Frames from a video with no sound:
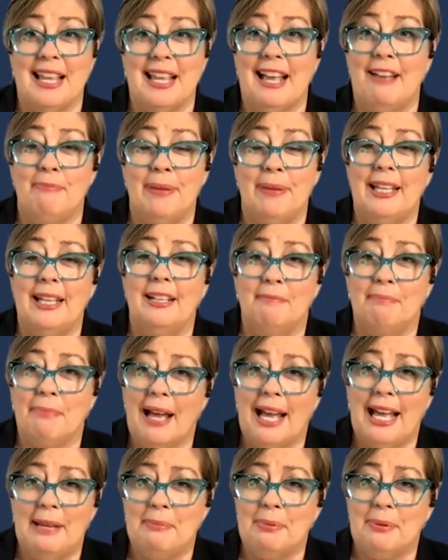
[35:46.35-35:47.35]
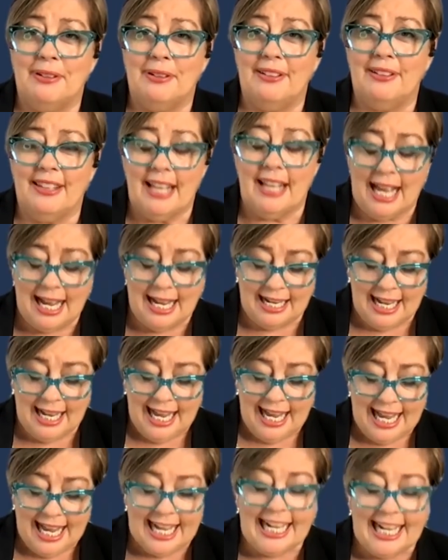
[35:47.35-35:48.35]
have pen and paper
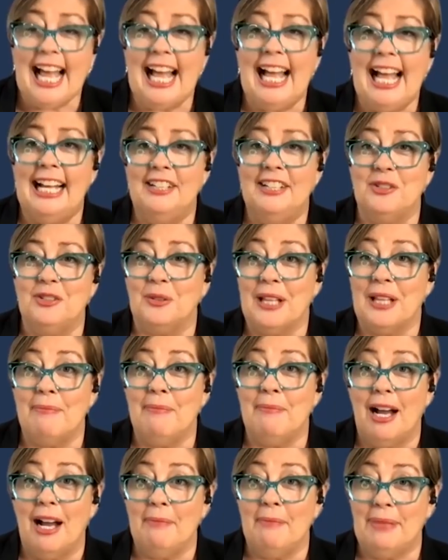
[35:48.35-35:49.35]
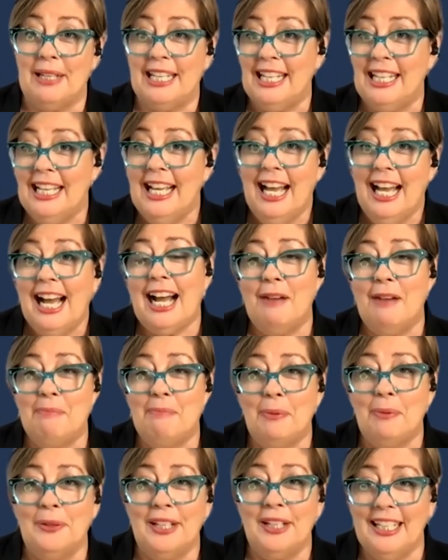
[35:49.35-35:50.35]
at hand, or they might be
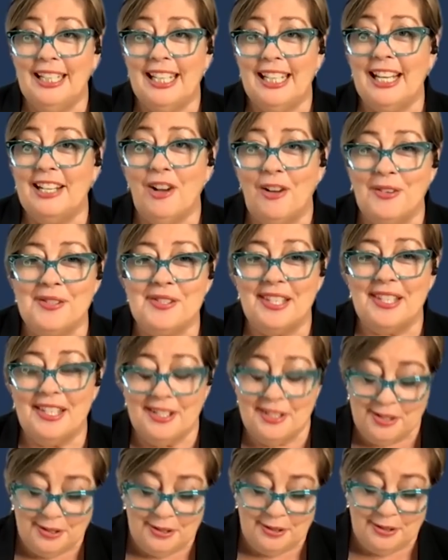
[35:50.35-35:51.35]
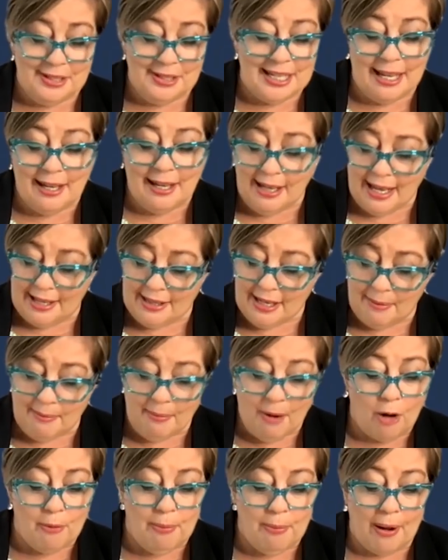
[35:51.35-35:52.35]
putting their notes into their
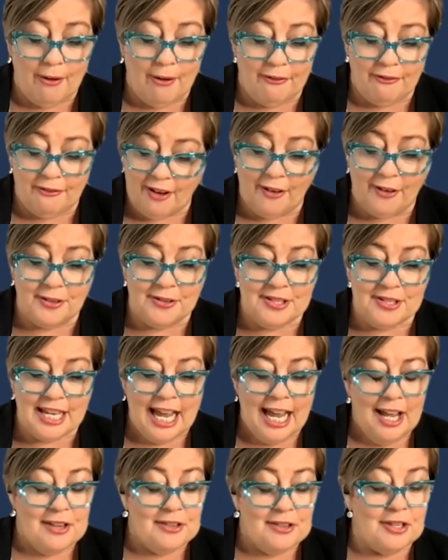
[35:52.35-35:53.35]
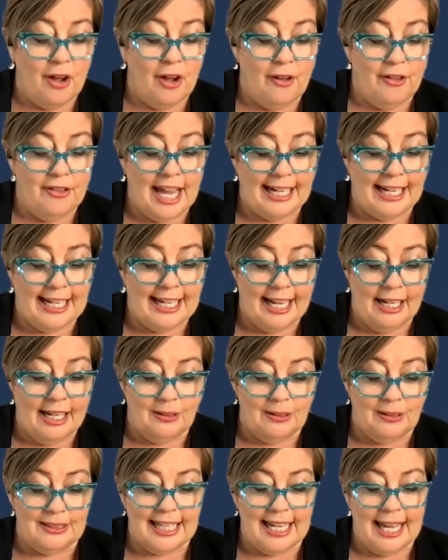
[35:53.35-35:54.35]
mobile phones. So that
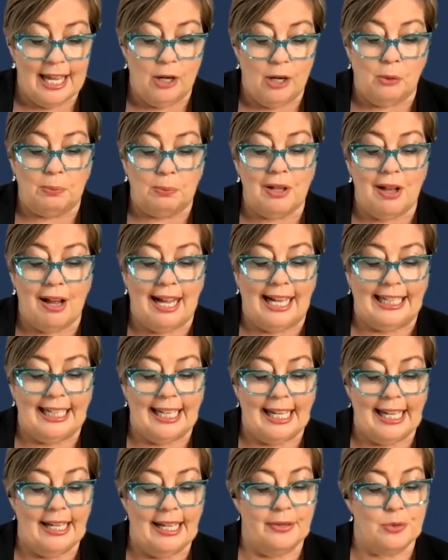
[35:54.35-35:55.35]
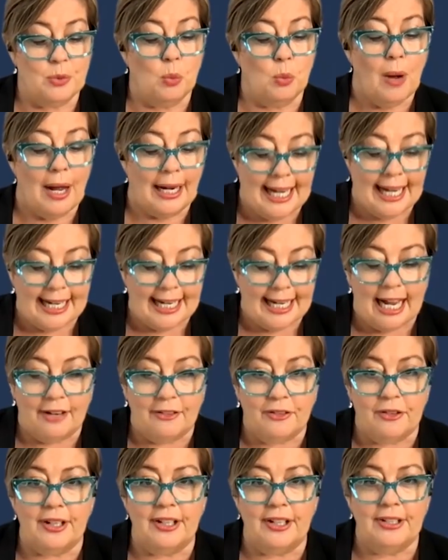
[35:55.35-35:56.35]
Elder Helpline is
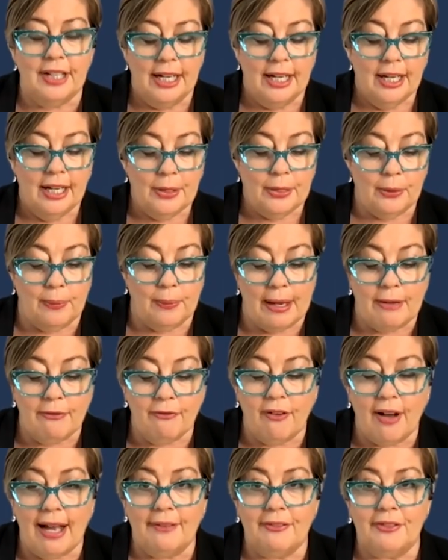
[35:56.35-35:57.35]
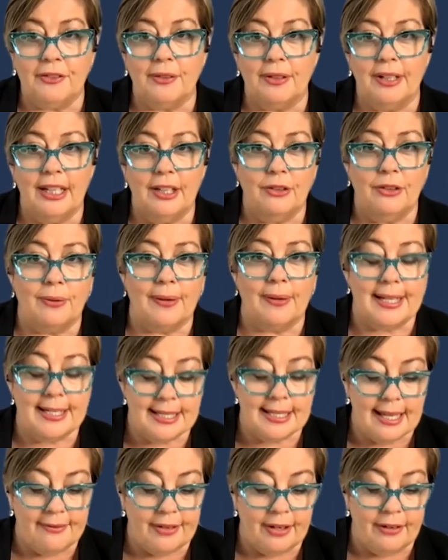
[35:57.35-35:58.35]
1800 353
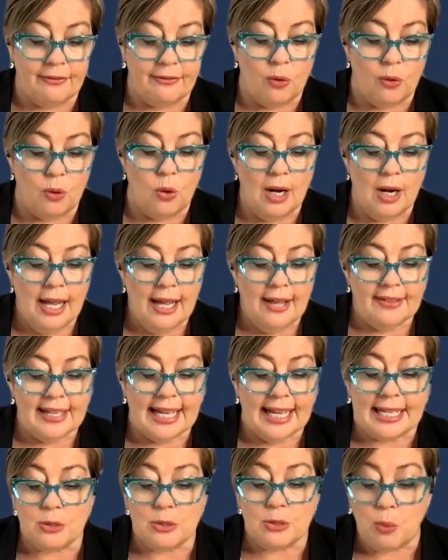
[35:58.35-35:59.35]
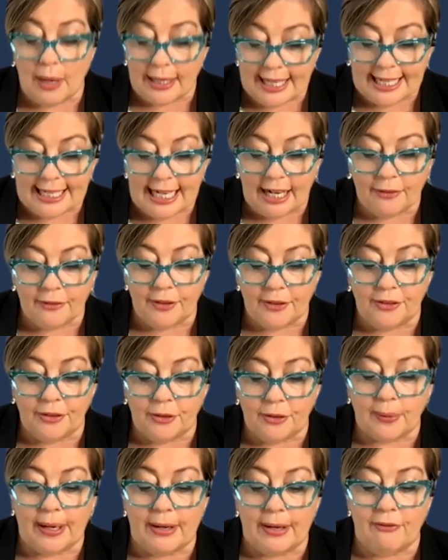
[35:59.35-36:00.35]
374. That's 1800
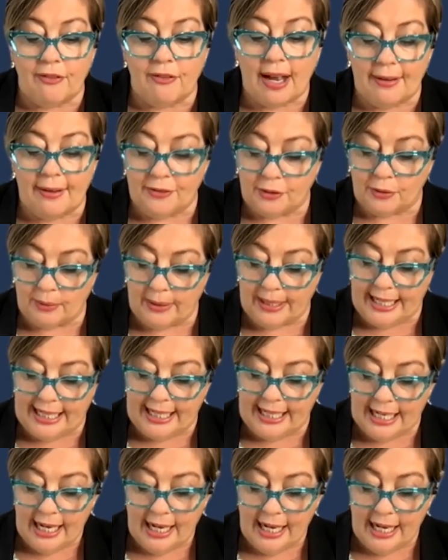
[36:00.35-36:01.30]
353